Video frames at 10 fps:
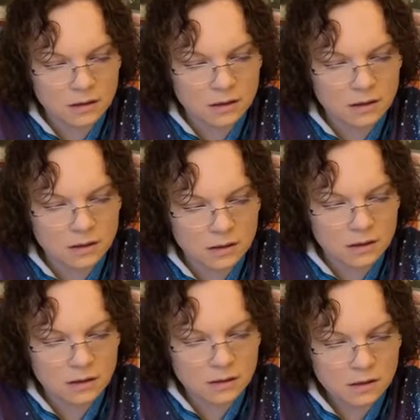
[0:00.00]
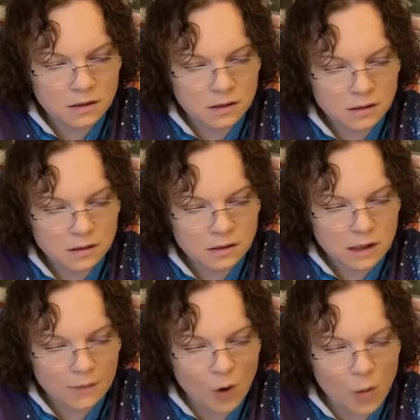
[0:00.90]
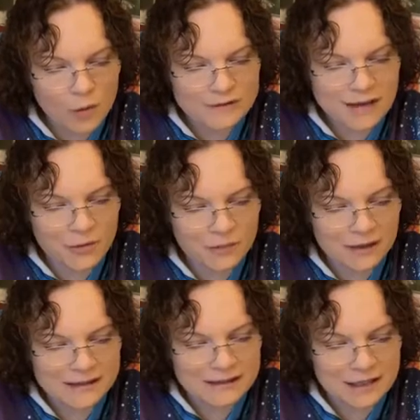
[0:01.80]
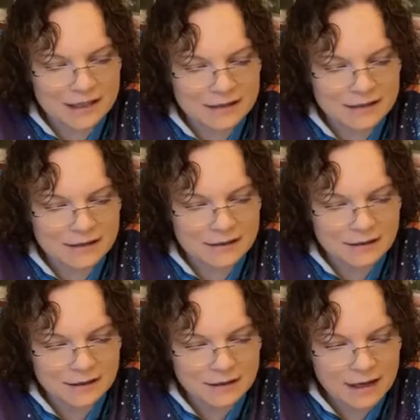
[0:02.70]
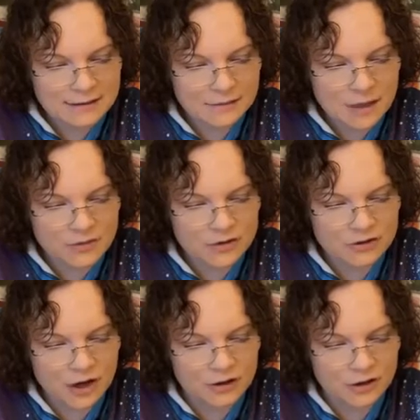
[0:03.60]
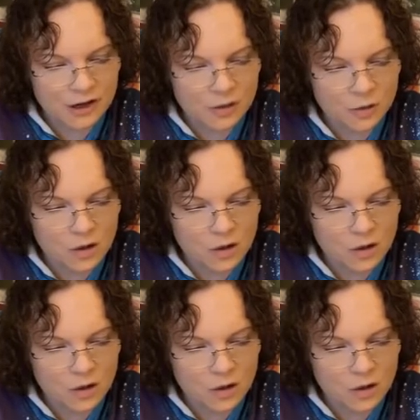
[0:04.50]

I'm almost done with my seeds. Yeah, sometimes you start and you're like, whoa, that's a lot of work.